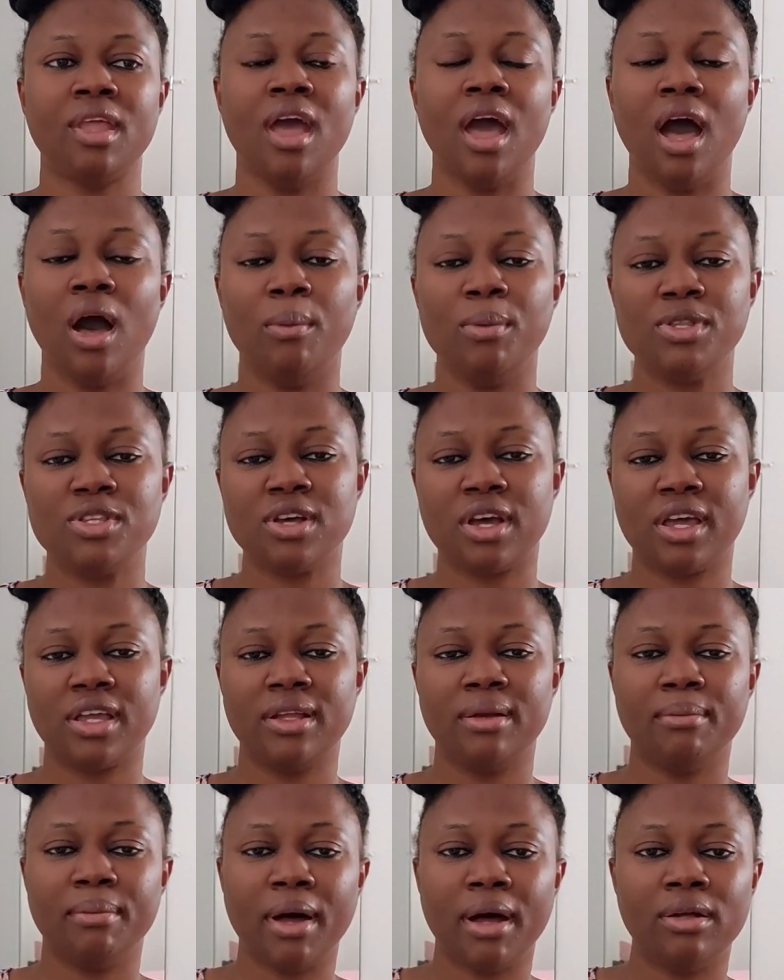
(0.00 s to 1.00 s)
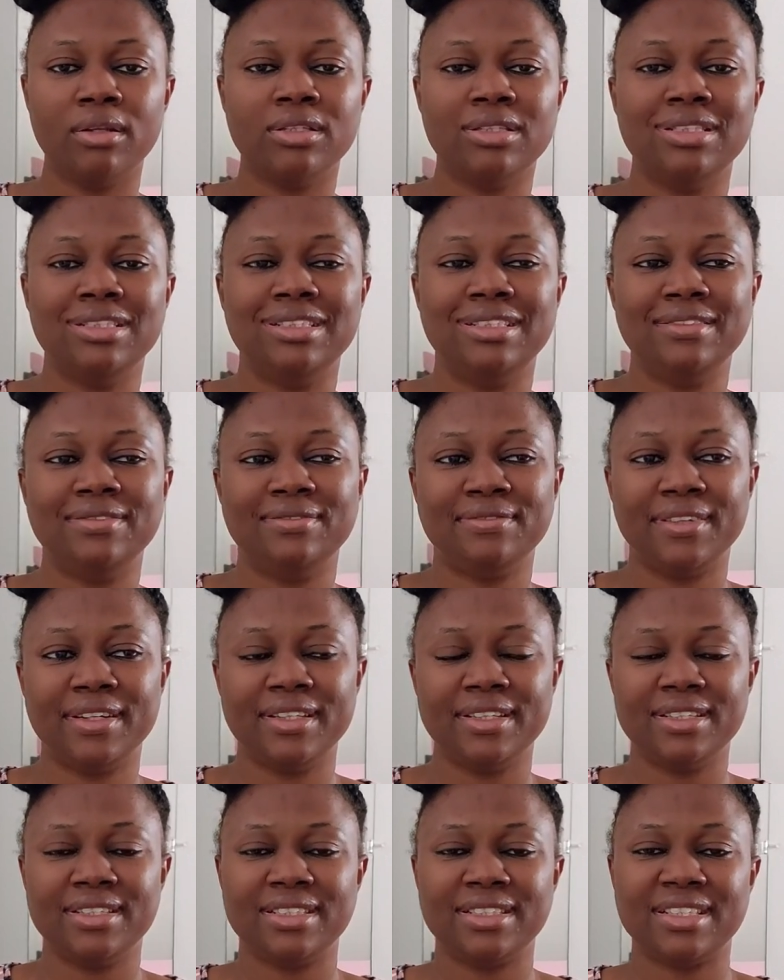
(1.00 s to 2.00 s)
I'll be talking about the
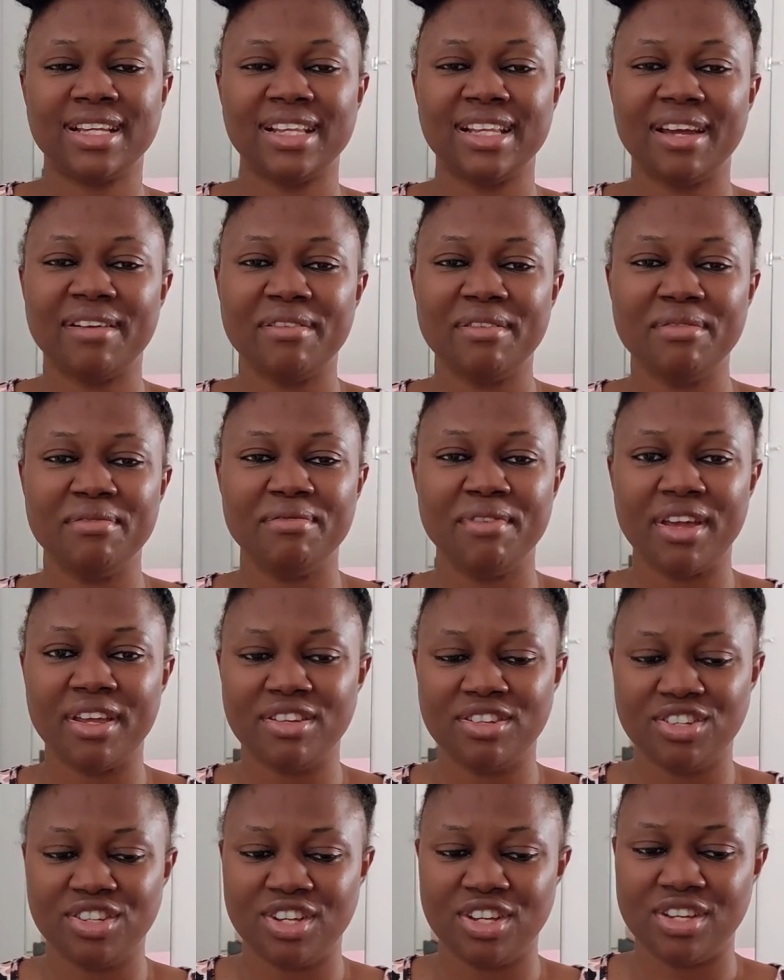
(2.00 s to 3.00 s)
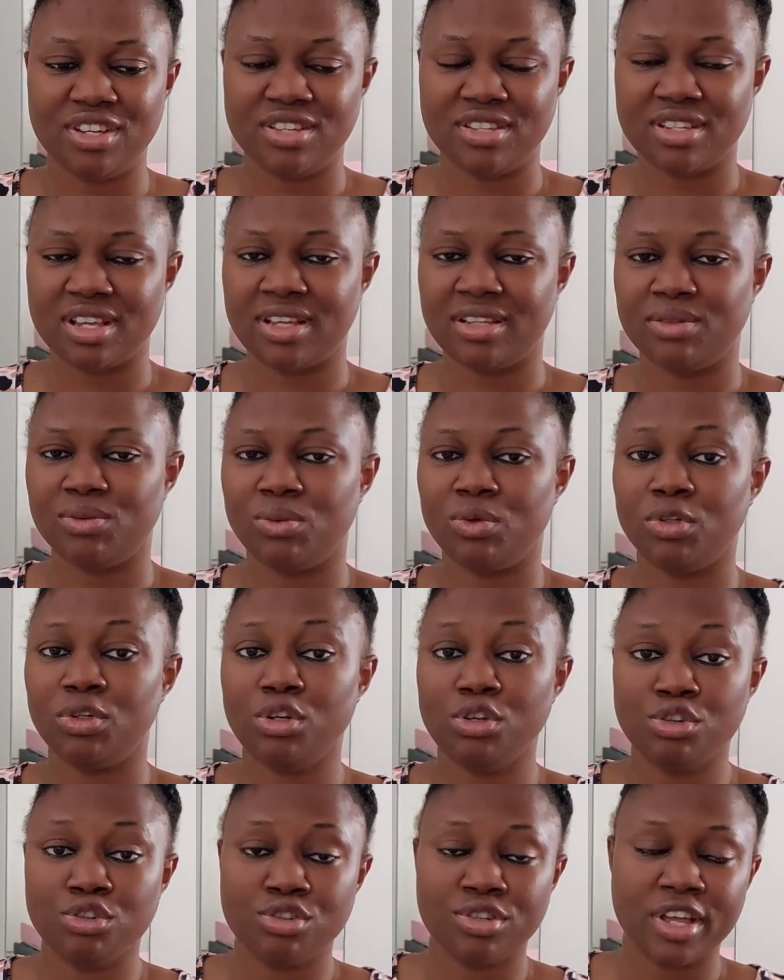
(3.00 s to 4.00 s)
different salary ranges and what
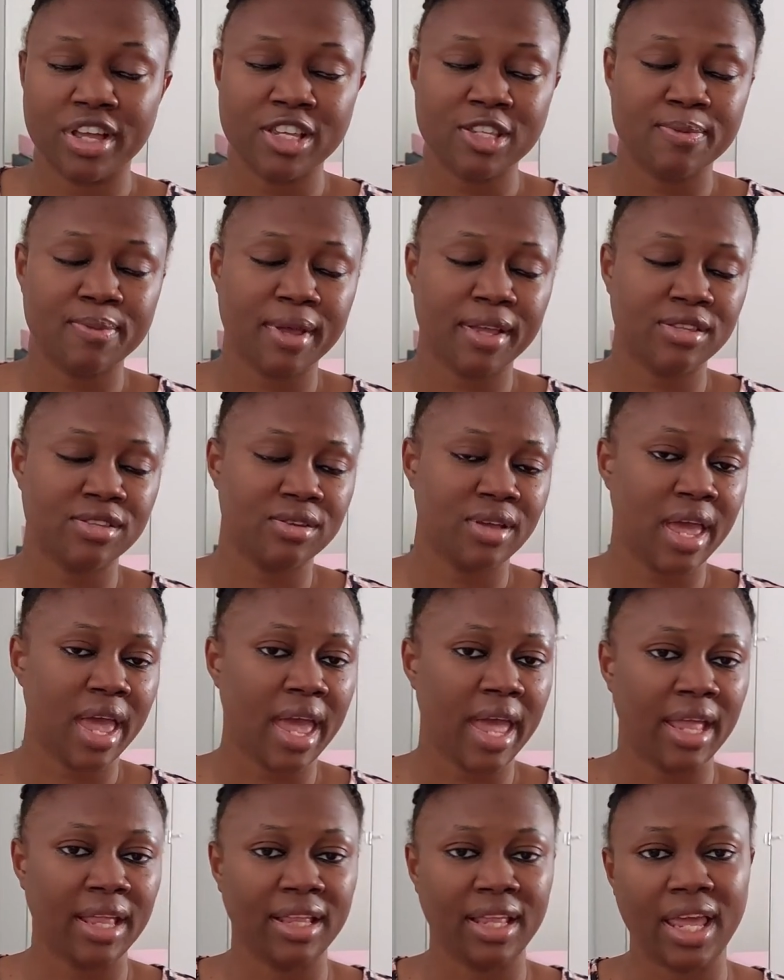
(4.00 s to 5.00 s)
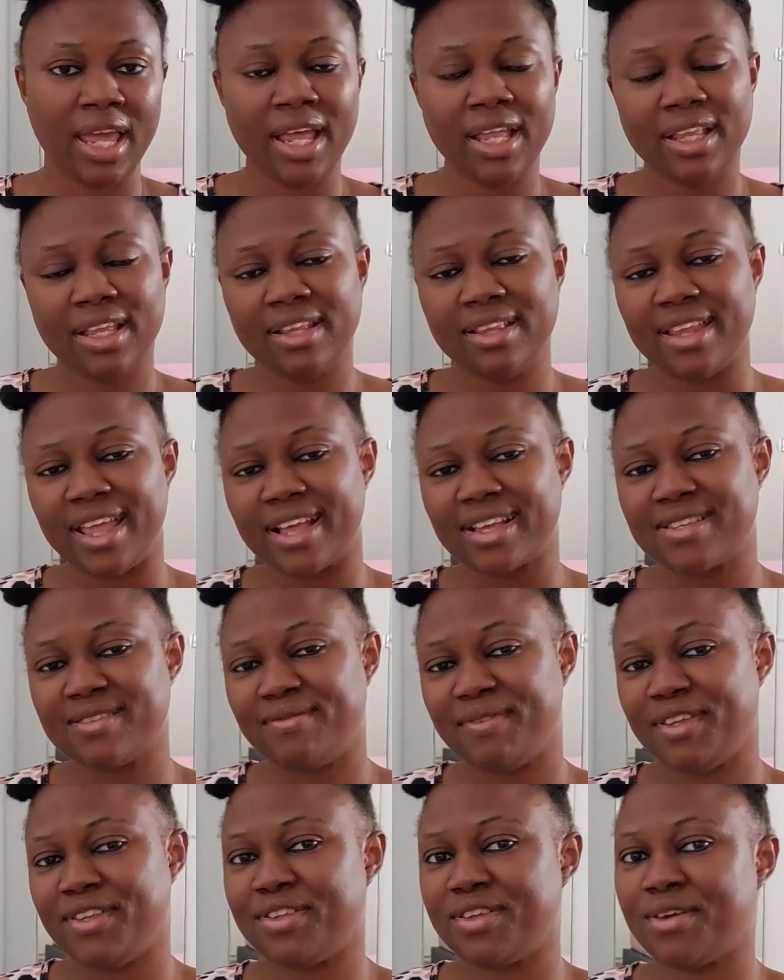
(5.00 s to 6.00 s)
you should expect to earn in the next
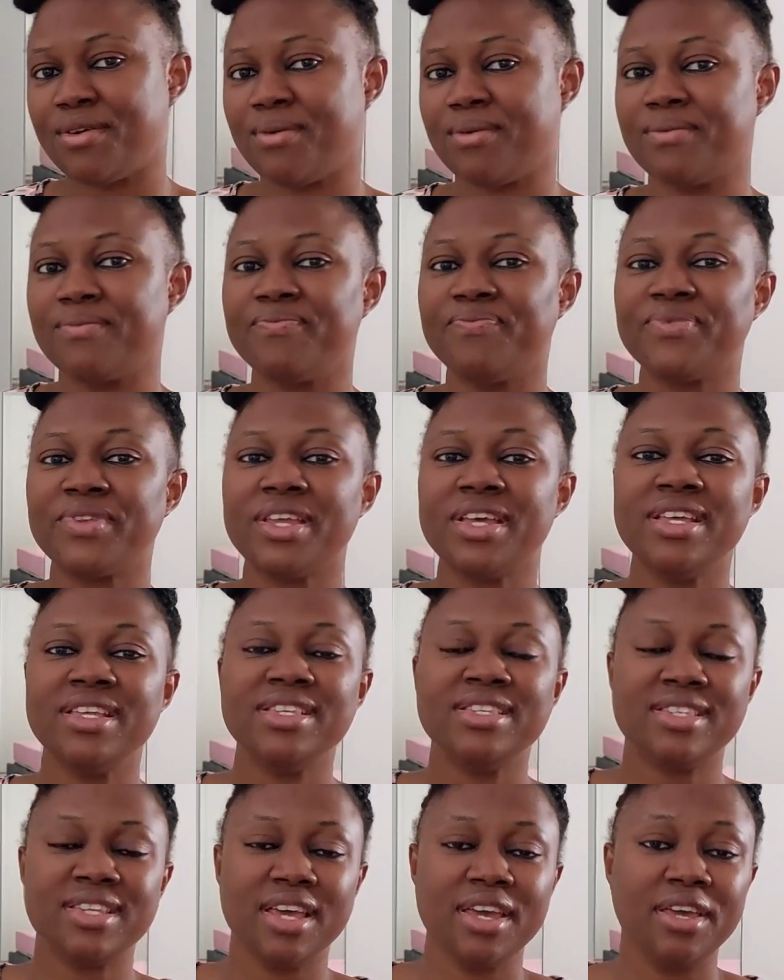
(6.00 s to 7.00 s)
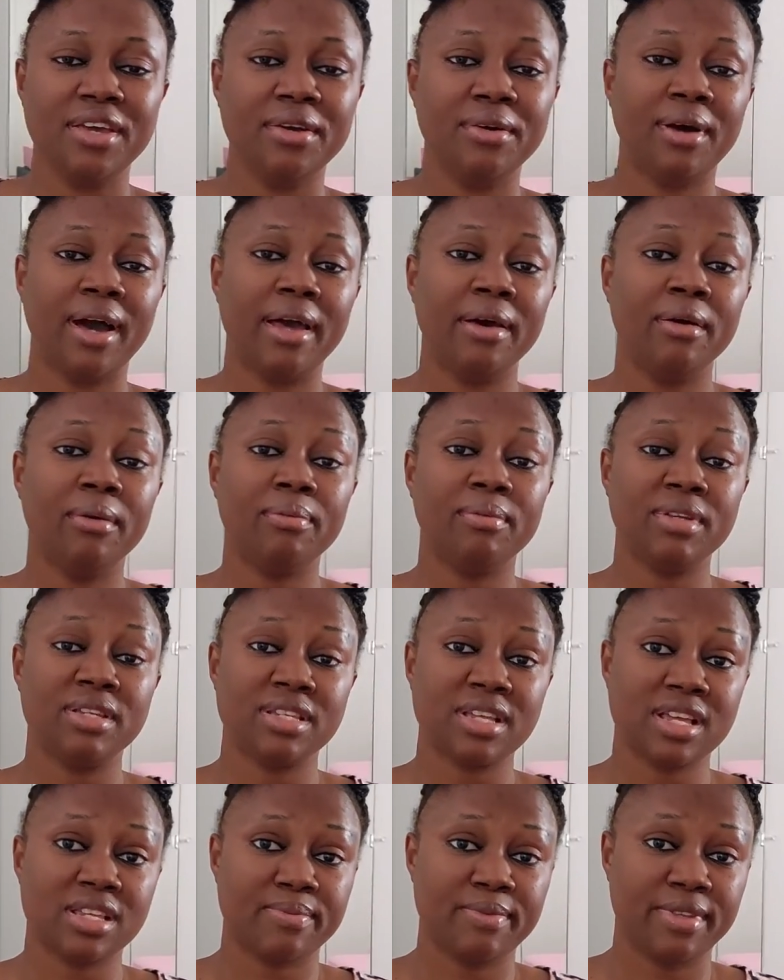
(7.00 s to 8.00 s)
video. See you. I hope this
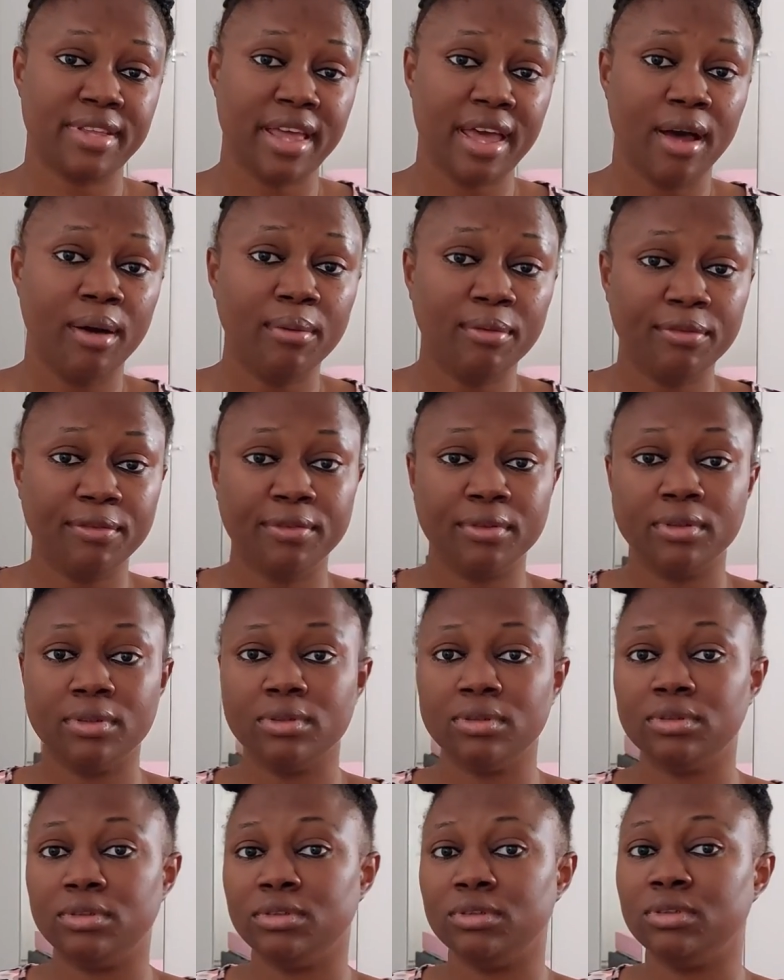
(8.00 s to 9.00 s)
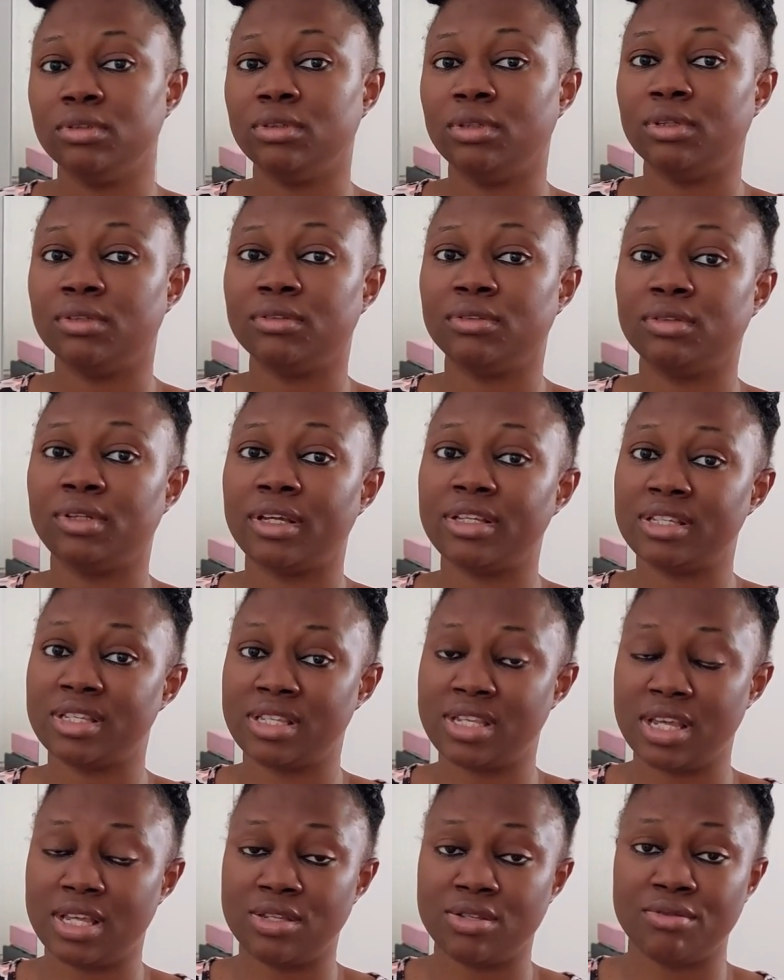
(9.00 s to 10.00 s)
has been helpful. Do not
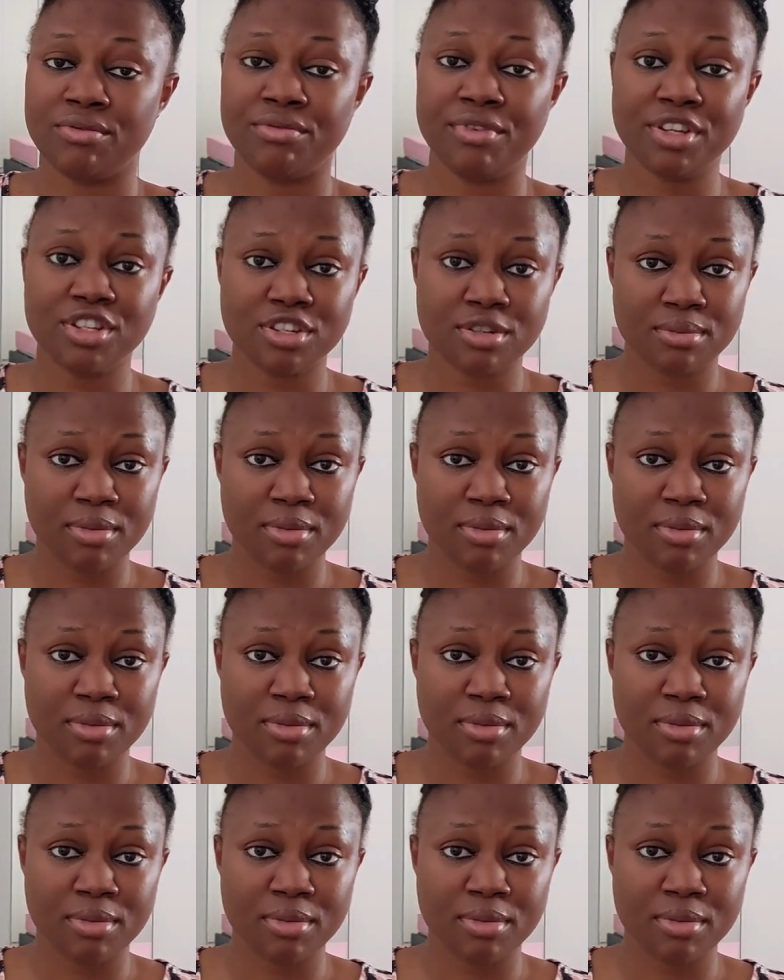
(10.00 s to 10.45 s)
hesitate to reach